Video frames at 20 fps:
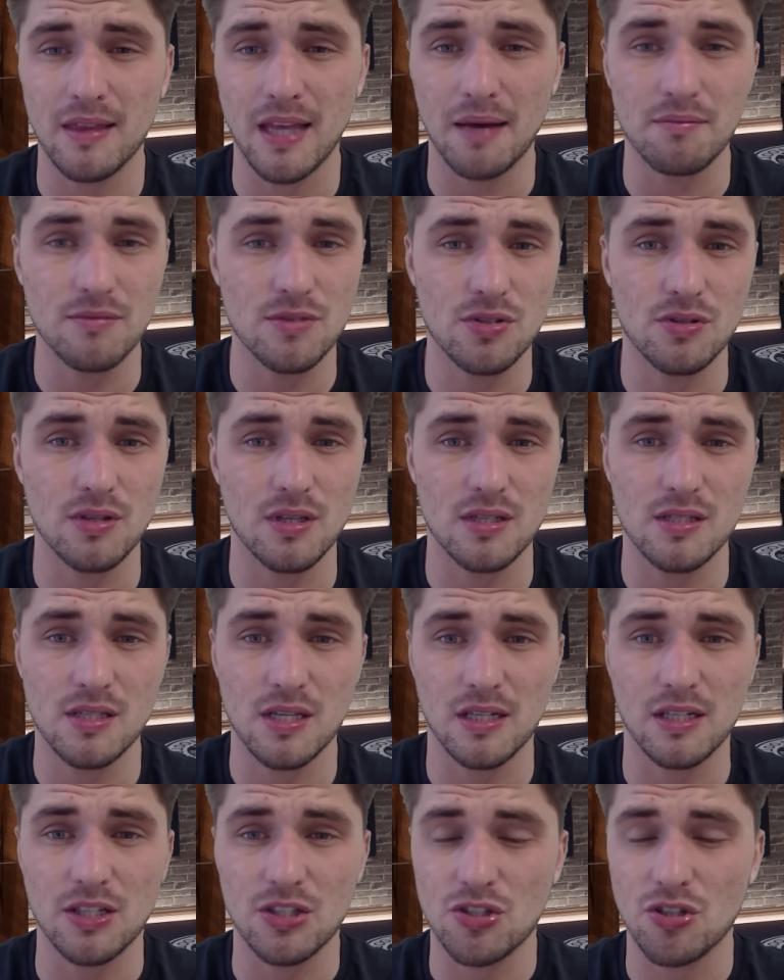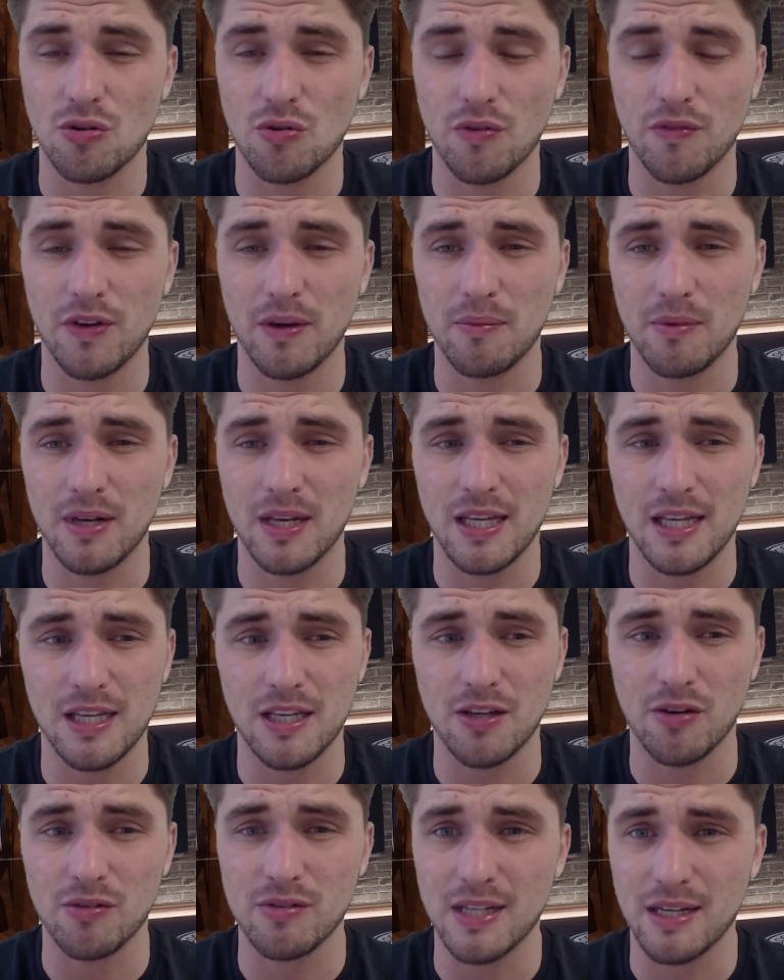to the signature of him, and he
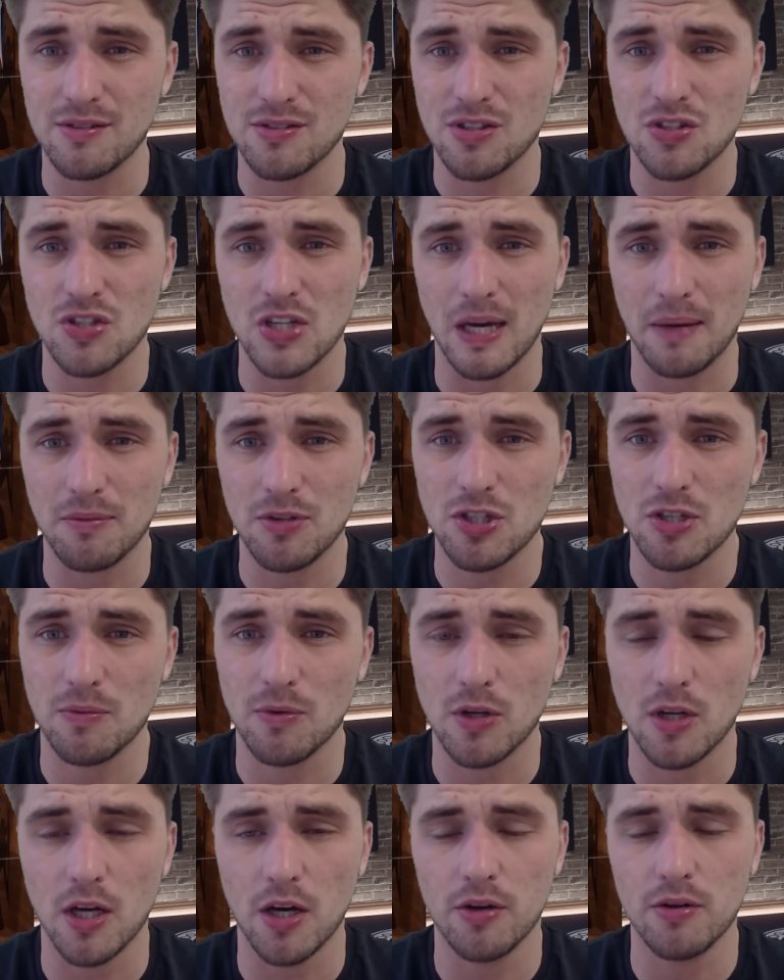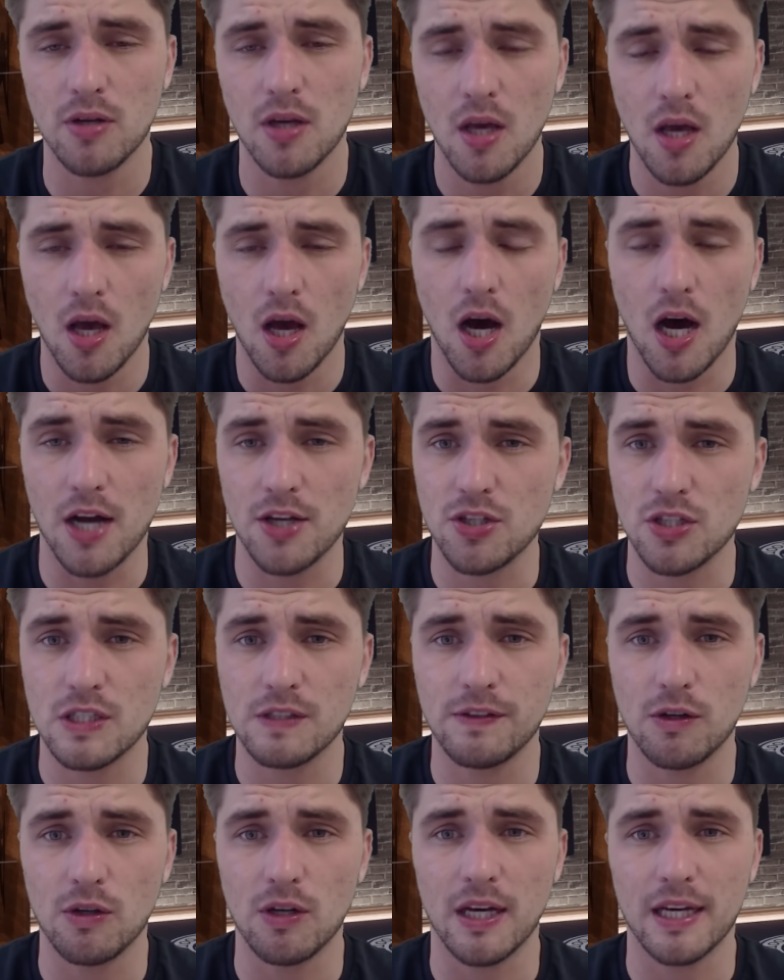can go down to the Championship on loan. I
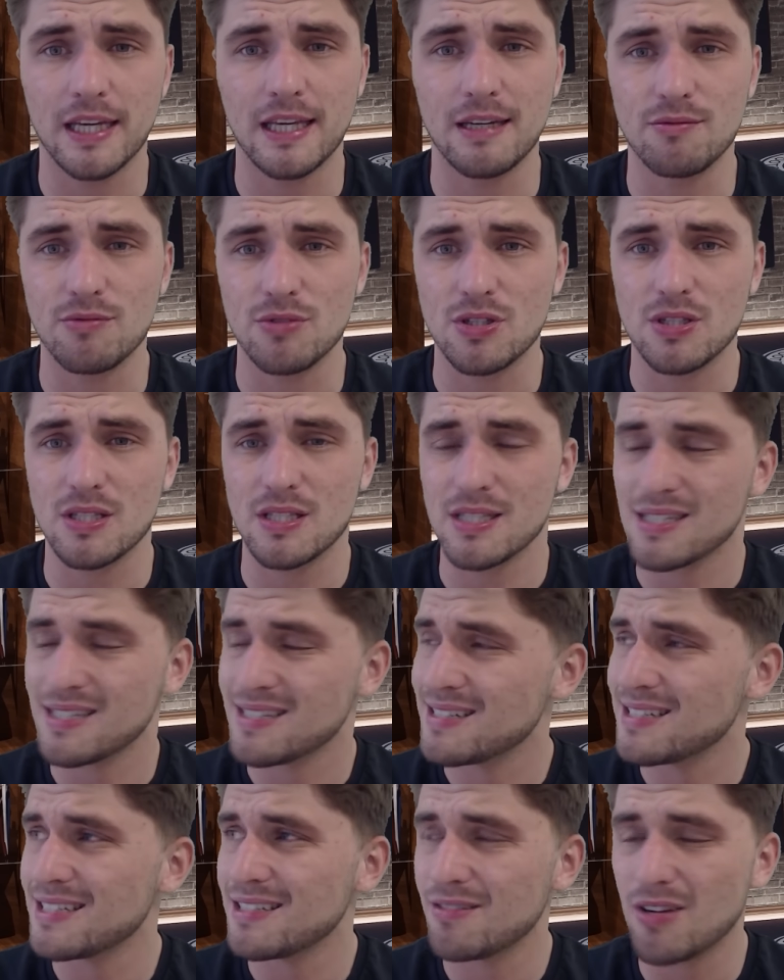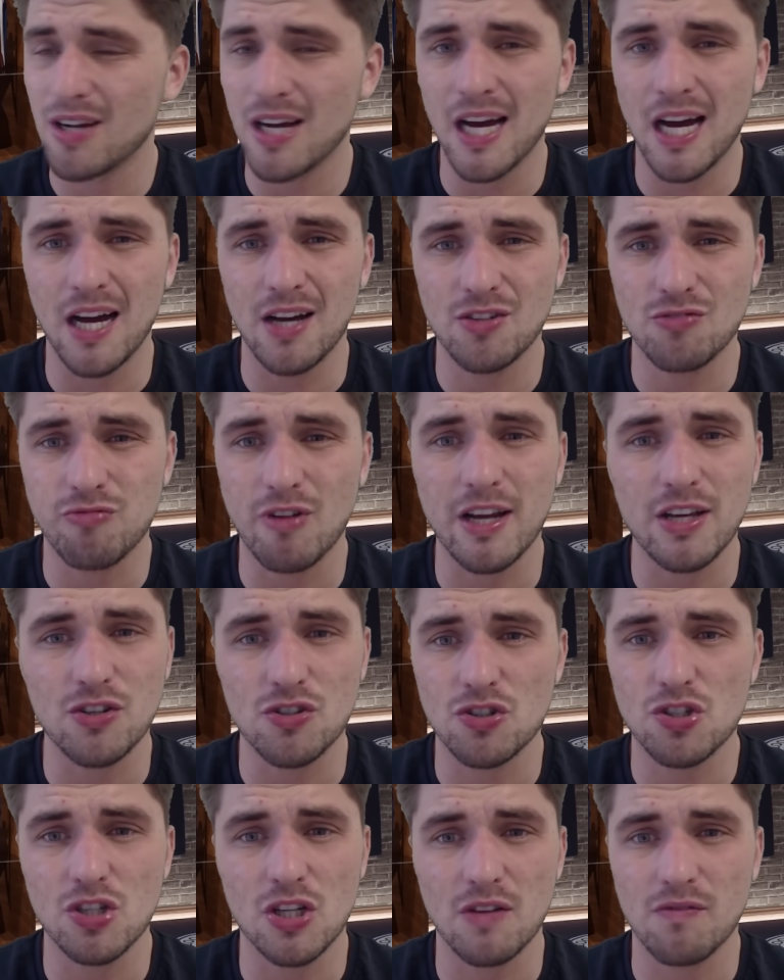just feel like it was
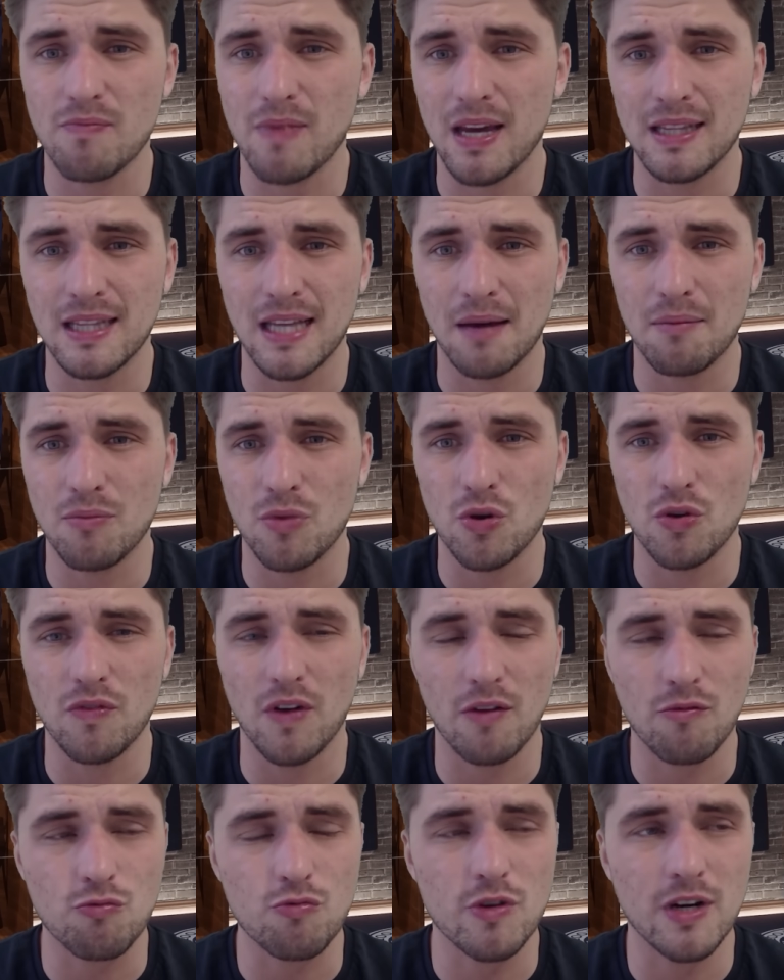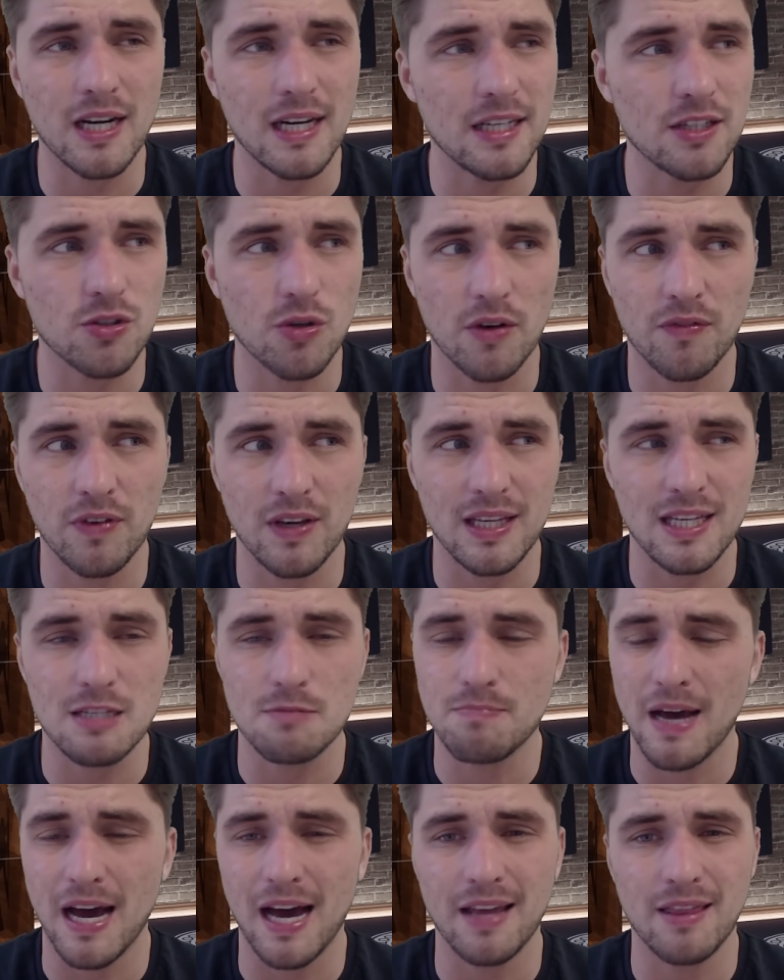Rangers should have made that move. I really do. I think
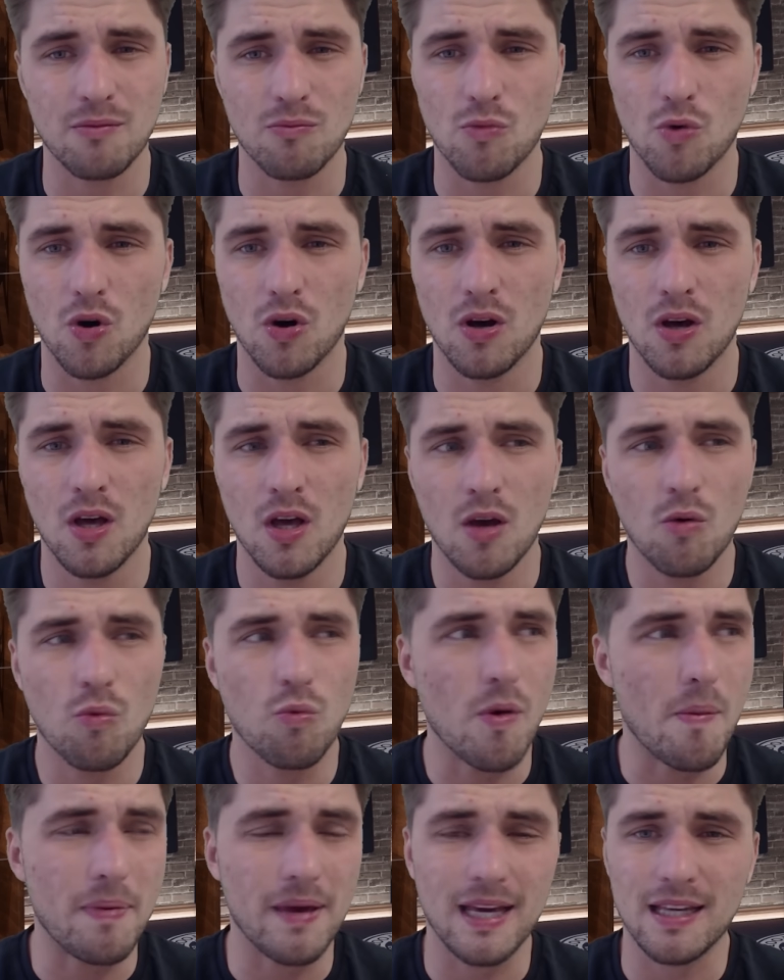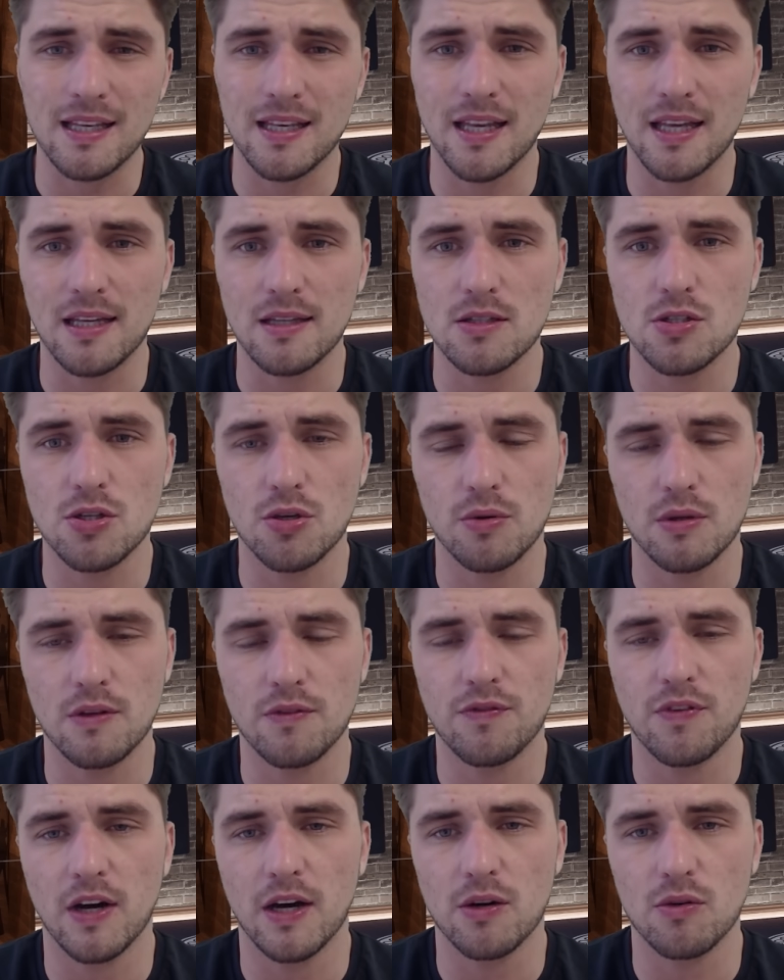he's better than what we're being linked to in
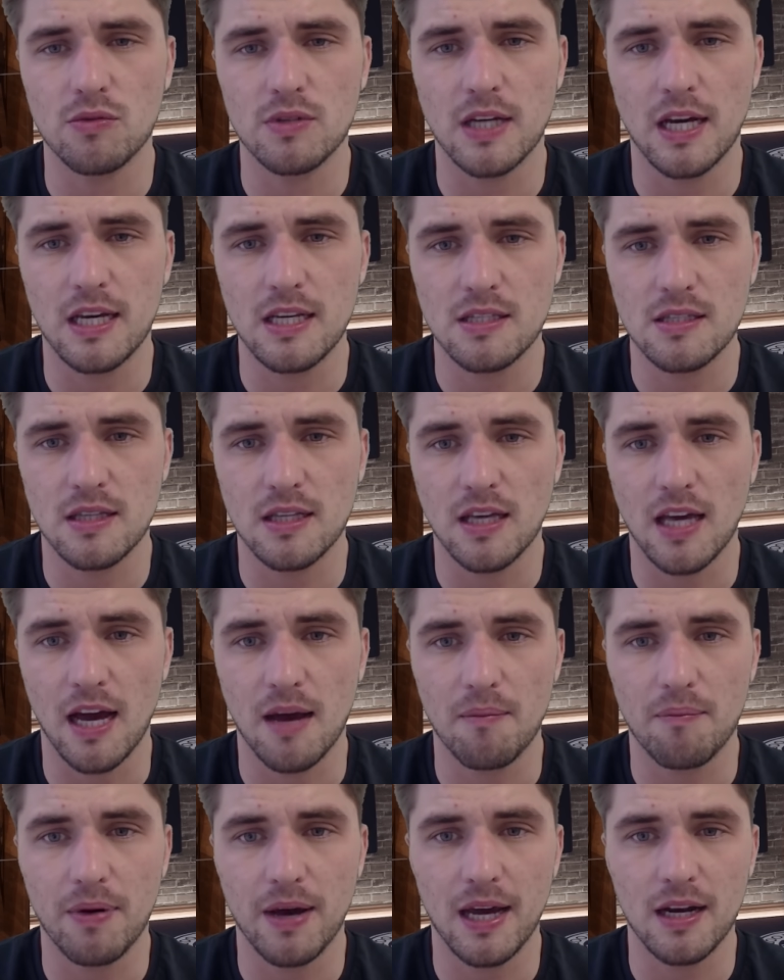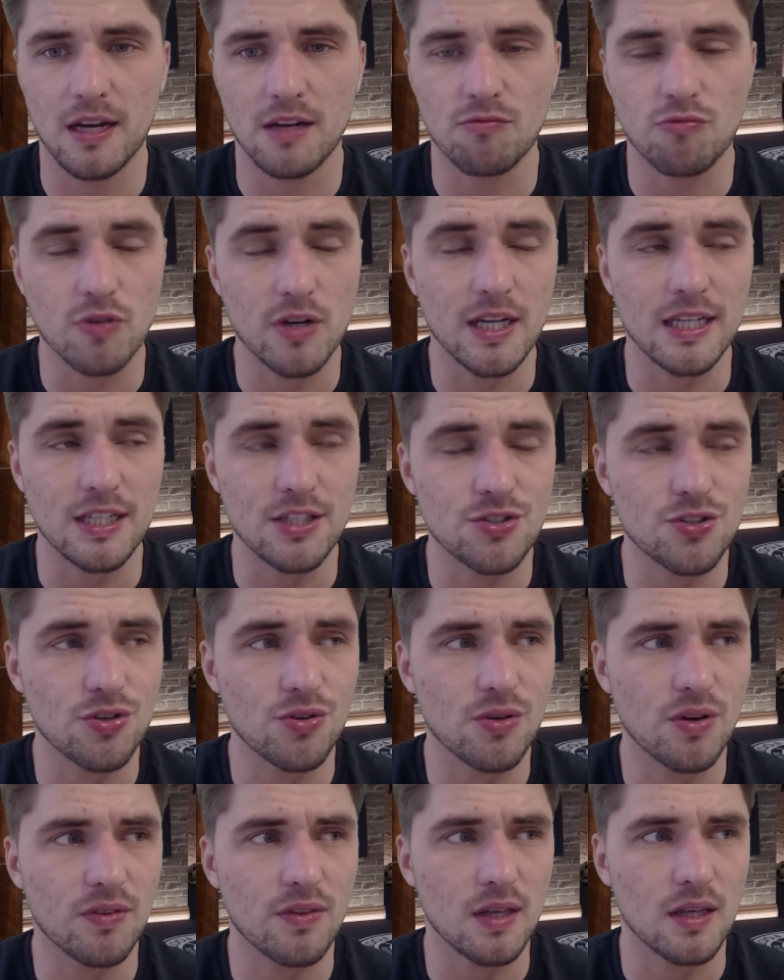the final days of the campaign. I really
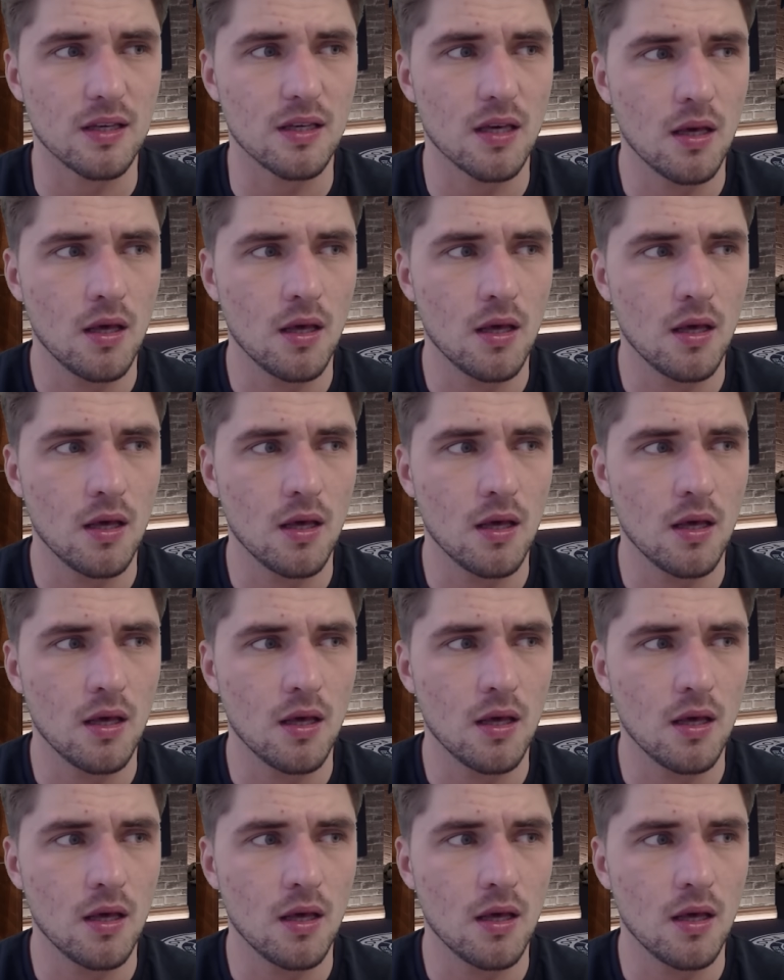do. I think